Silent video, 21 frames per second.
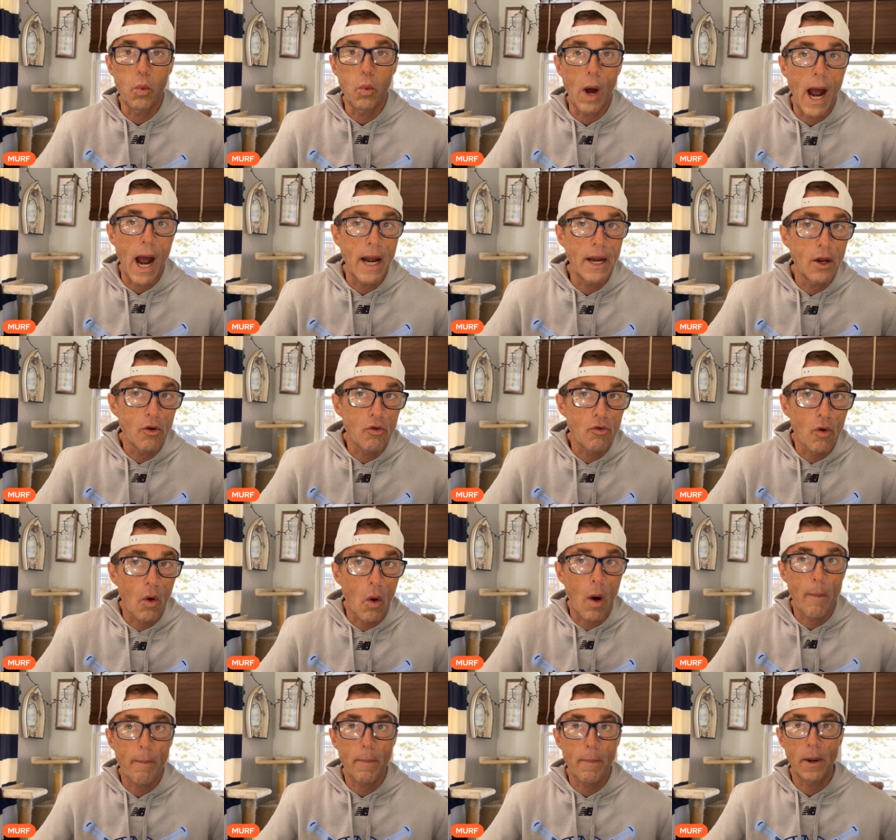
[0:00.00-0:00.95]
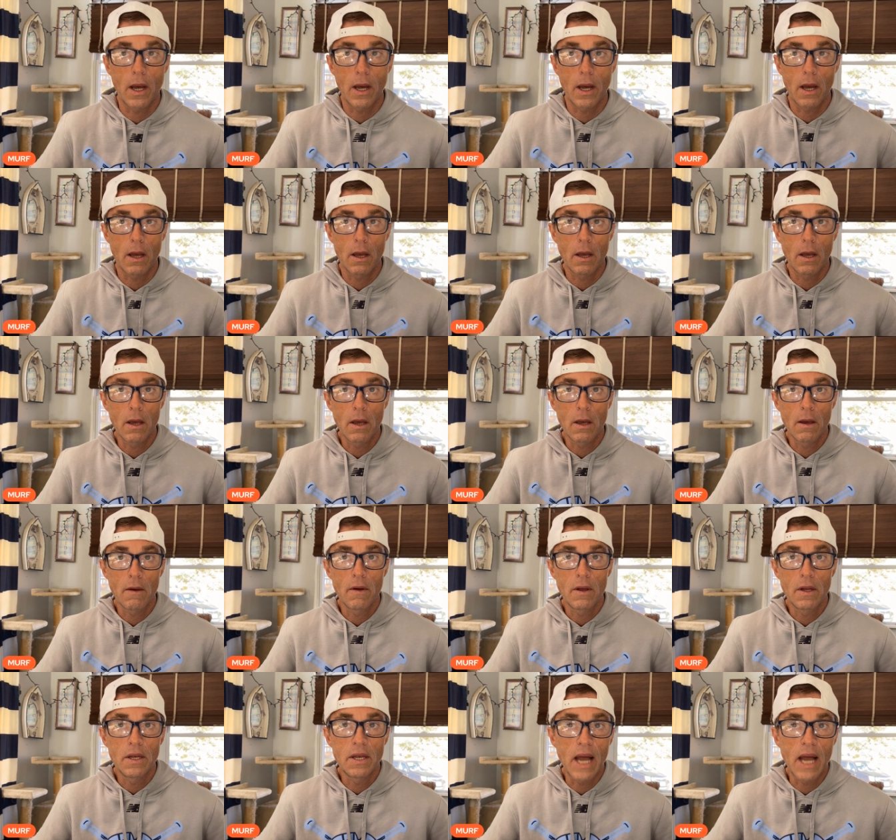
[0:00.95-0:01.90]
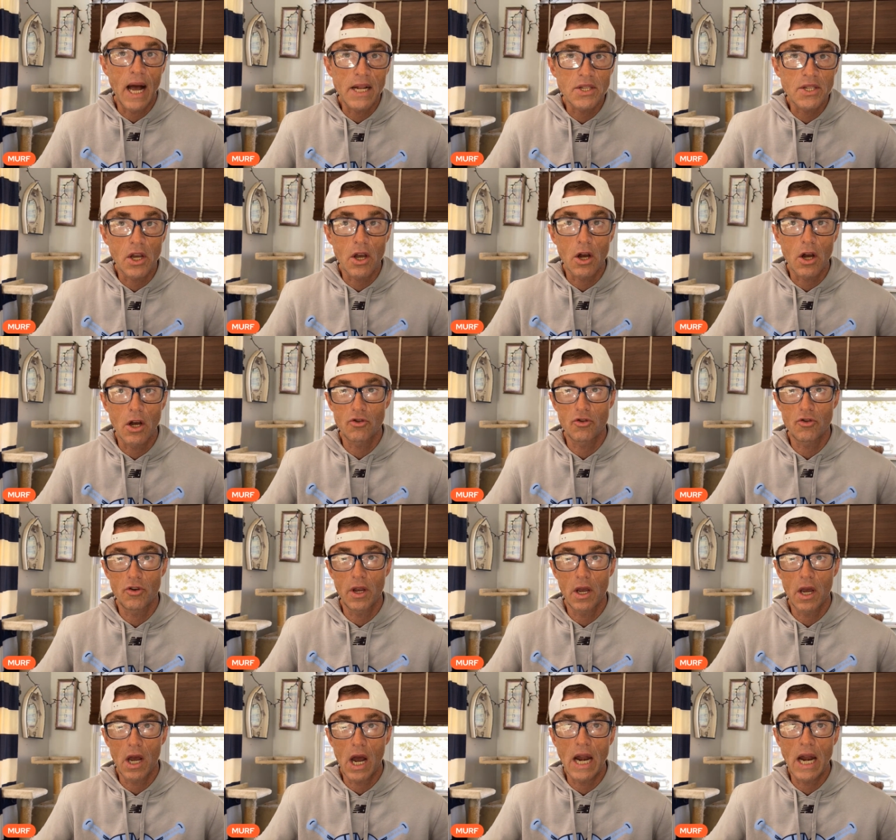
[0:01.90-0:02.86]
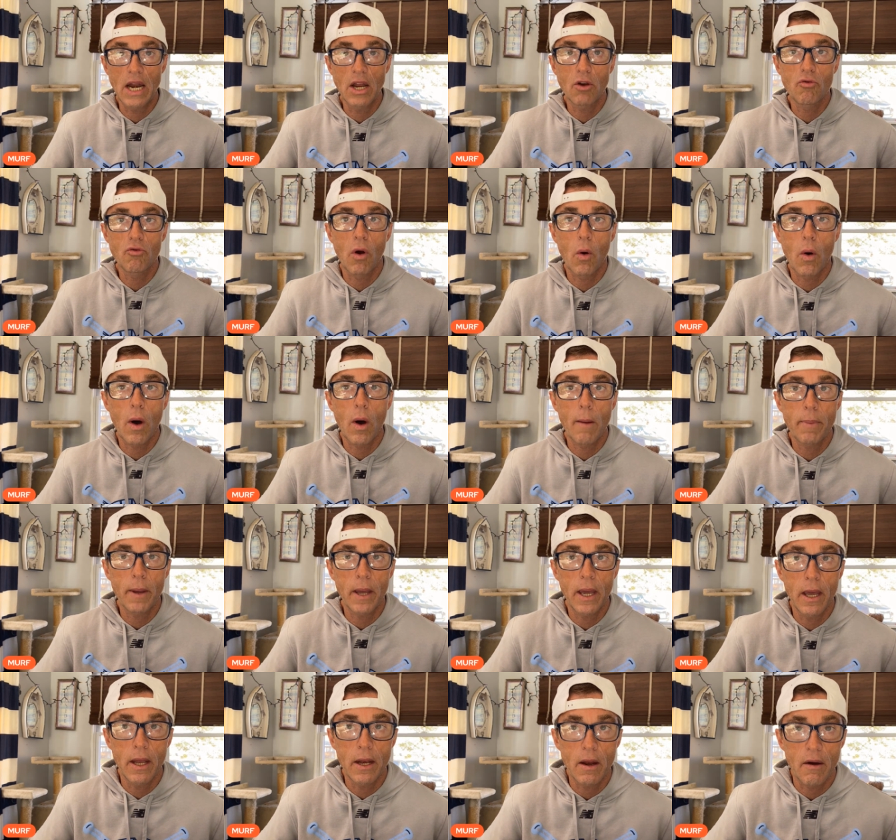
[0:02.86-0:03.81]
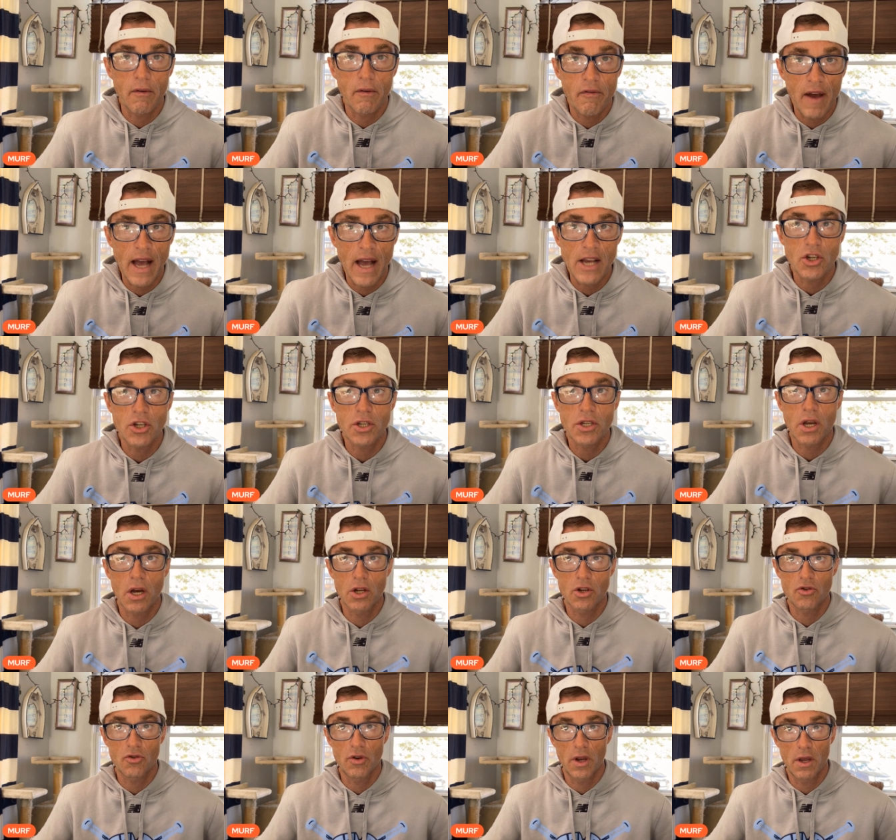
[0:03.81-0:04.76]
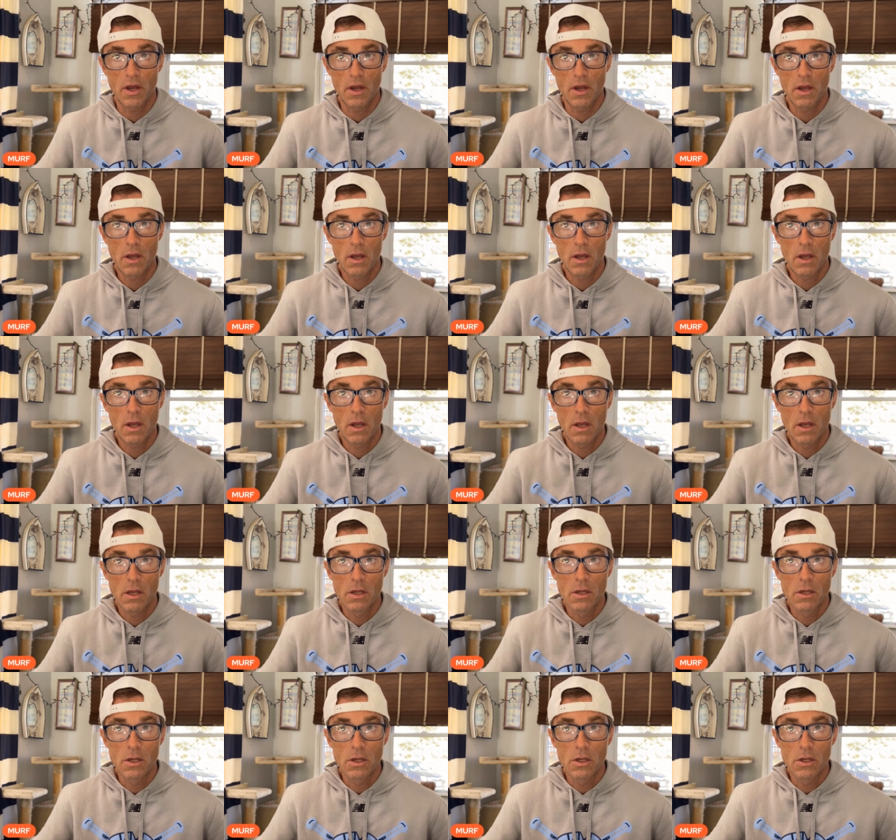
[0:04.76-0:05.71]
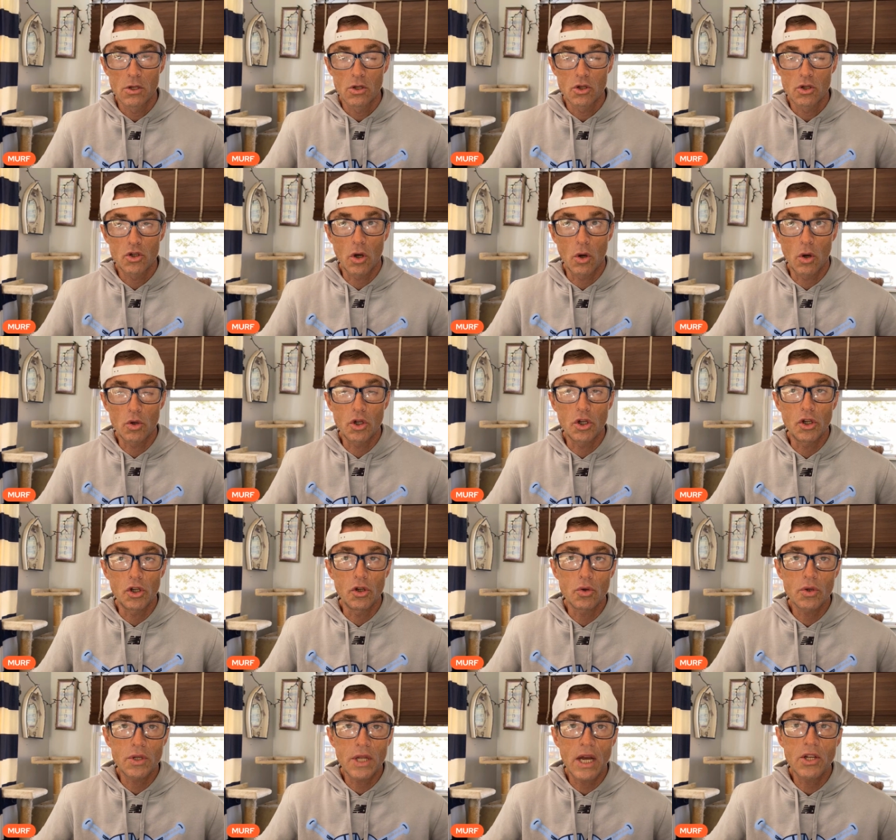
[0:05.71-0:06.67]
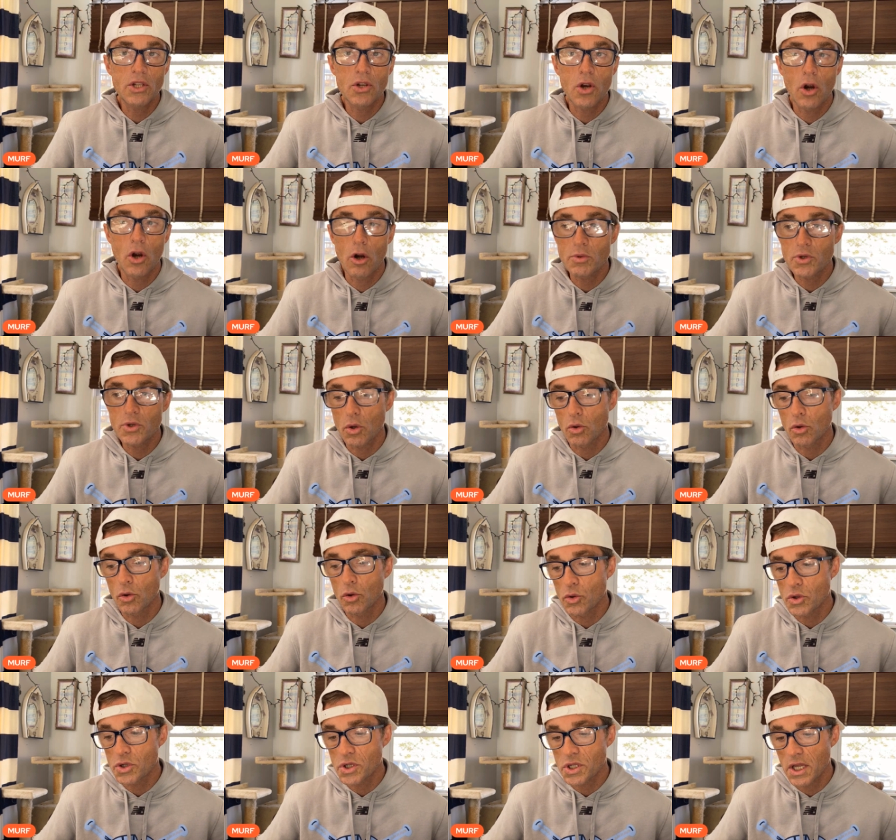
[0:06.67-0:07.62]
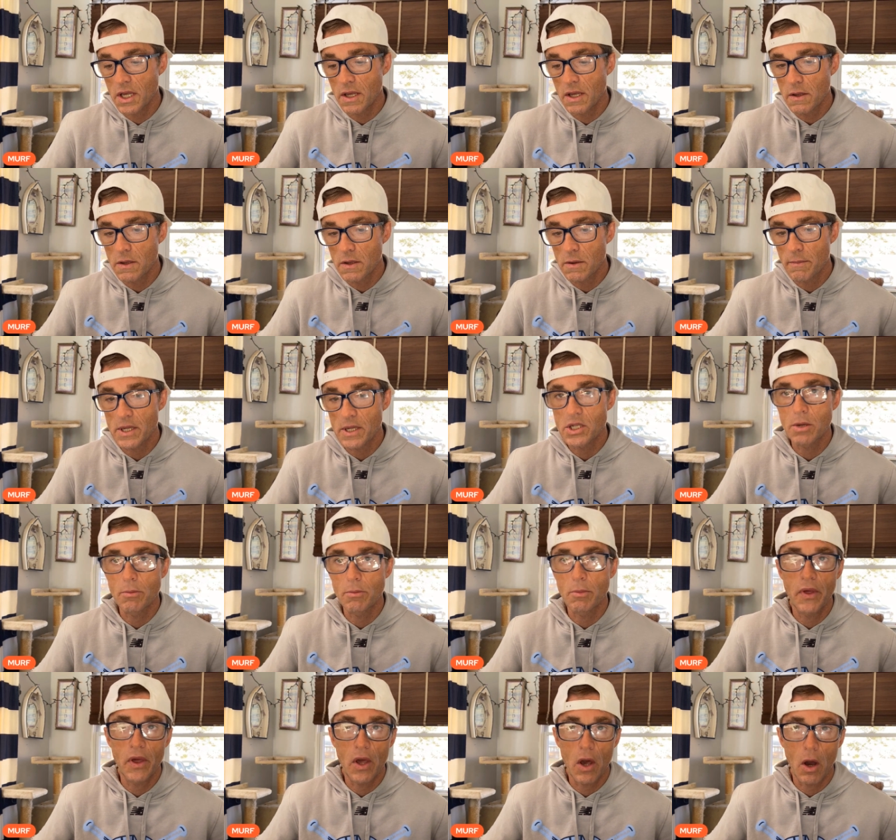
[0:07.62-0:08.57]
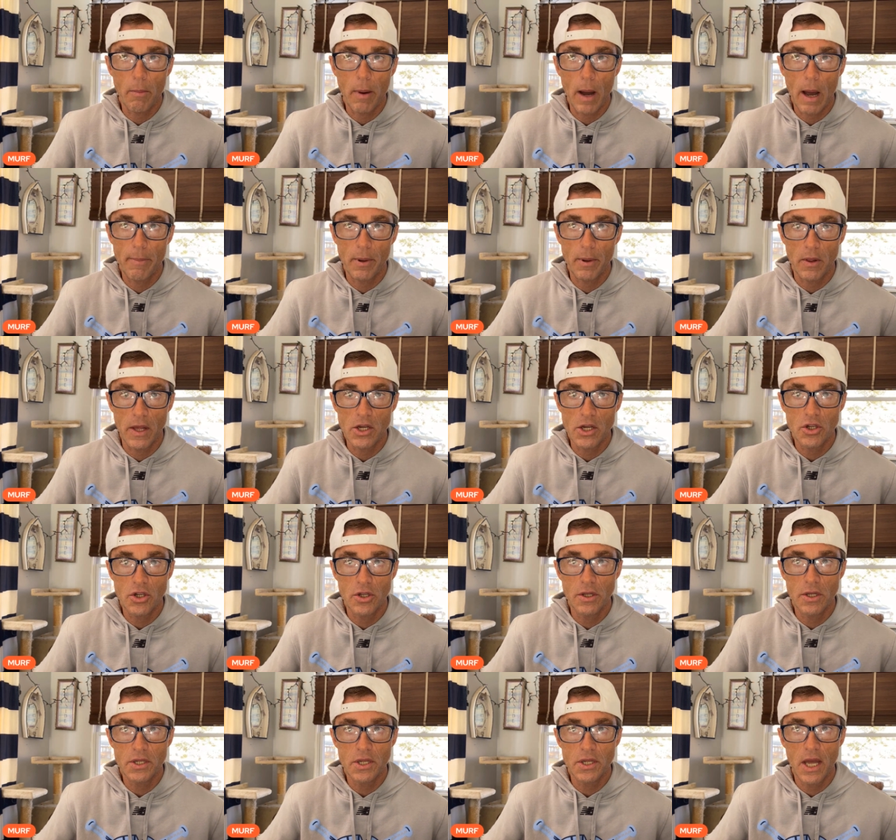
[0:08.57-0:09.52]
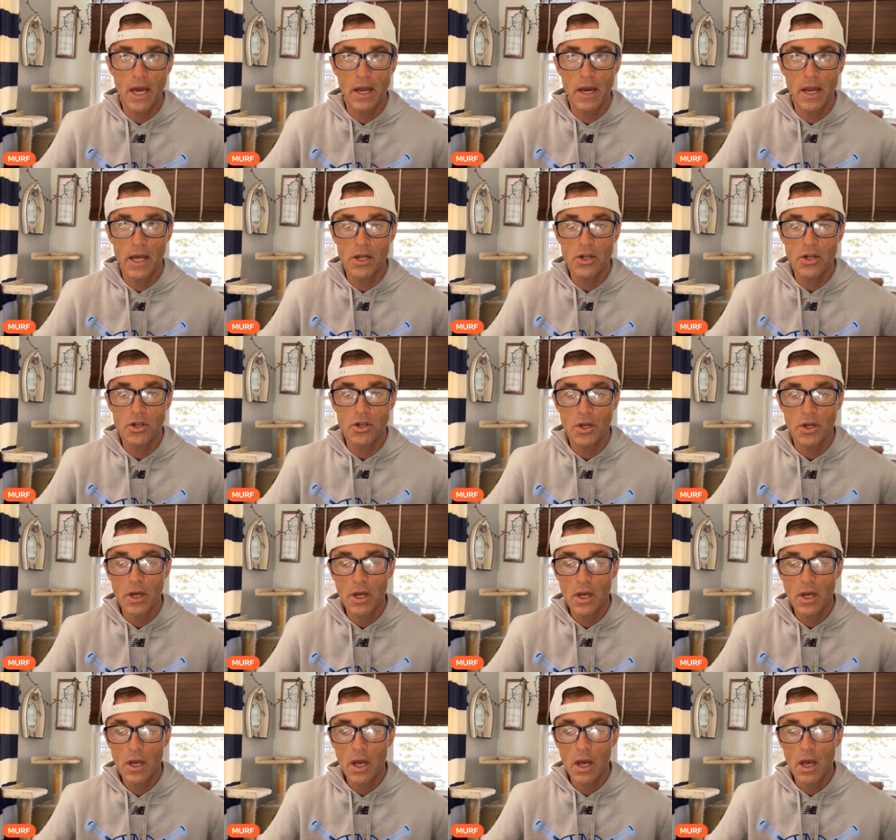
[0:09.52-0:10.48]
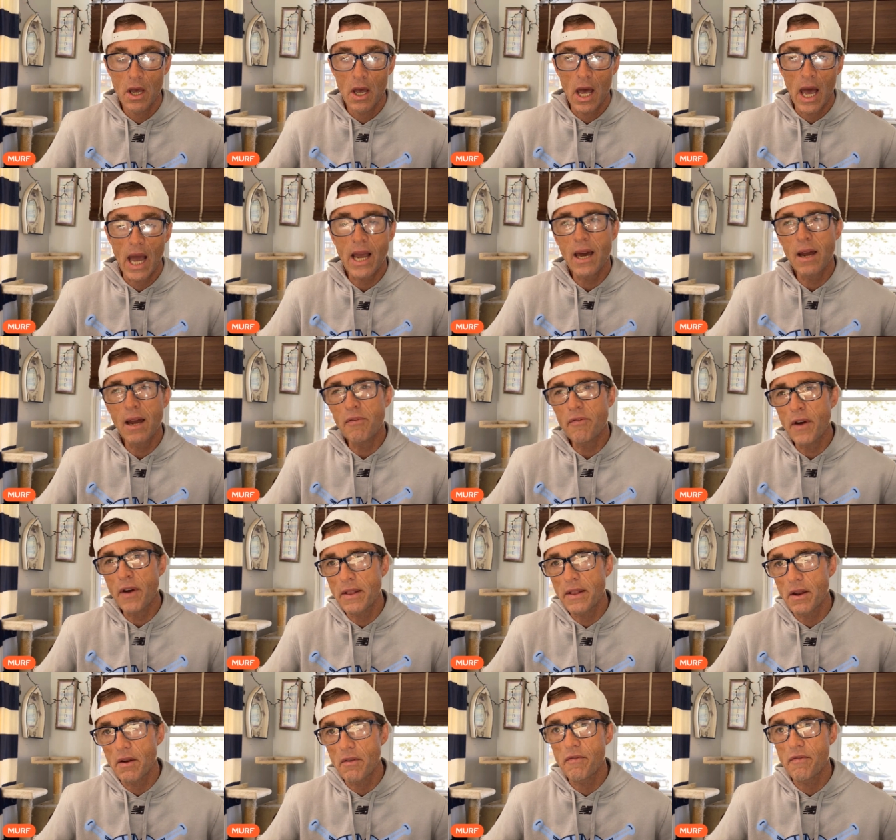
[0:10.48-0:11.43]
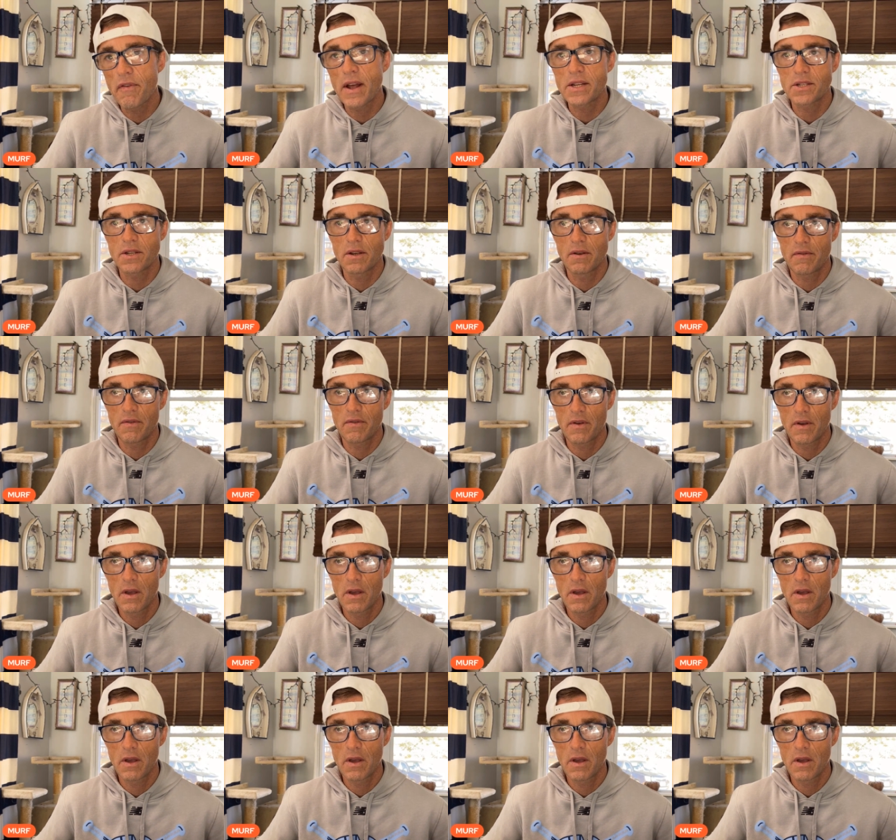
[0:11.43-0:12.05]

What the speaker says: I didn't grow up in a Nazi country. I didn't grow up in a fascist country. So to use that term so loosely by some of the young population in this day and age, I kind of find it offensive.